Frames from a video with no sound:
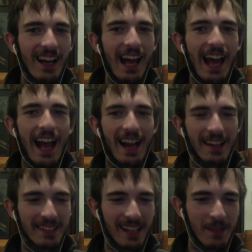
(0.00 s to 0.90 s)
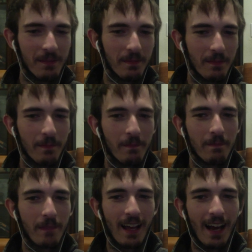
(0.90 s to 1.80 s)
accent
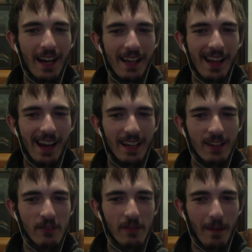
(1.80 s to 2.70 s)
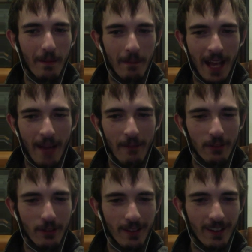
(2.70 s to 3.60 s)
that I used to be able
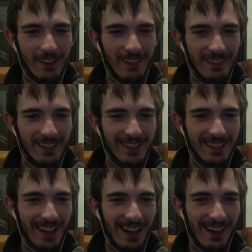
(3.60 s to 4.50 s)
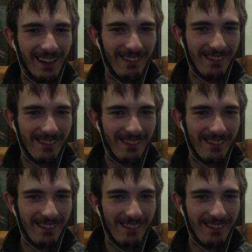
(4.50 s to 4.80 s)
to do. So